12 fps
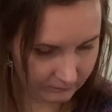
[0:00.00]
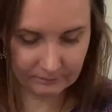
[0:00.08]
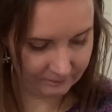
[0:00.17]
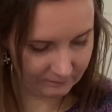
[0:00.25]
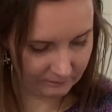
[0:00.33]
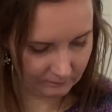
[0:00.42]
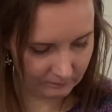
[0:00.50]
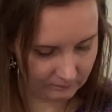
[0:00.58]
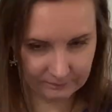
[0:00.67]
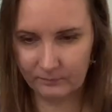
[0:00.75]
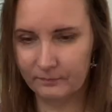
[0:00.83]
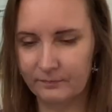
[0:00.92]

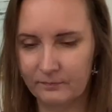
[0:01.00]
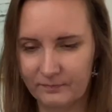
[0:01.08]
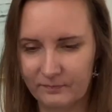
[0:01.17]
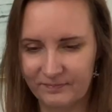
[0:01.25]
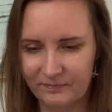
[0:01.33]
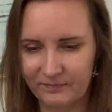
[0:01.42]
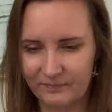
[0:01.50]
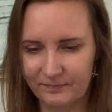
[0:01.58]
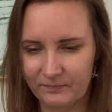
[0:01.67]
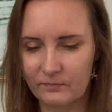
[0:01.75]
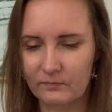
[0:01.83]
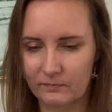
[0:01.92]

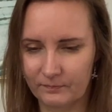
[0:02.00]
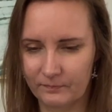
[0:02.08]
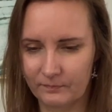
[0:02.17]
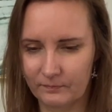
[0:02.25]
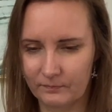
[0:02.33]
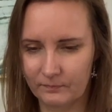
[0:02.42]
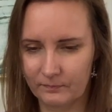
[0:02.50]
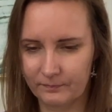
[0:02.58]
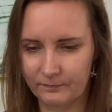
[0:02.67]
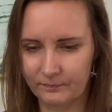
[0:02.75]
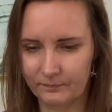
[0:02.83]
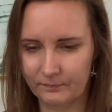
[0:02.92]

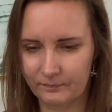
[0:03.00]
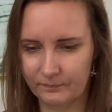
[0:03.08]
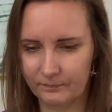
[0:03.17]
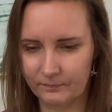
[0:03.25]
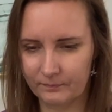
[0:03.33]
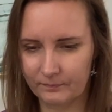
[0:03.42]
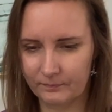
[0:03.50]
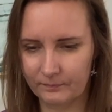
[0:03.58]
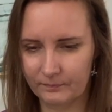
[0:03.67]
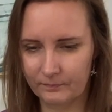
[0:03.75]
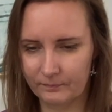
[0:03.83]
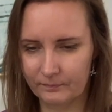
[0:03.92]

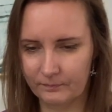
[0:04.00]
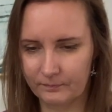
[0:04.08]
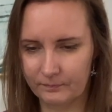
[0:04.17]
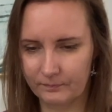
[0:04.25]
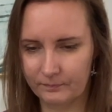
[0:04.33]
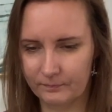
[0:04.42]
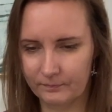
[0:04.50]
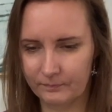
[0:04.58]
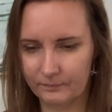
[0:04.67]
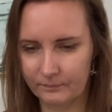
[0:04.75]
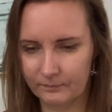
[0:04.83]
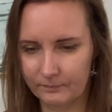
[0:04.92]

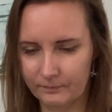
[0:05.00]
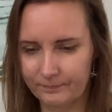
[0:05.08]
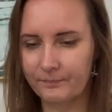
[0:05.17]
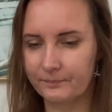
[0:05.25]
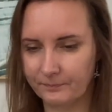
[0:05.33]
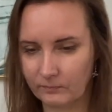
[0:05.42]
(no one is talking)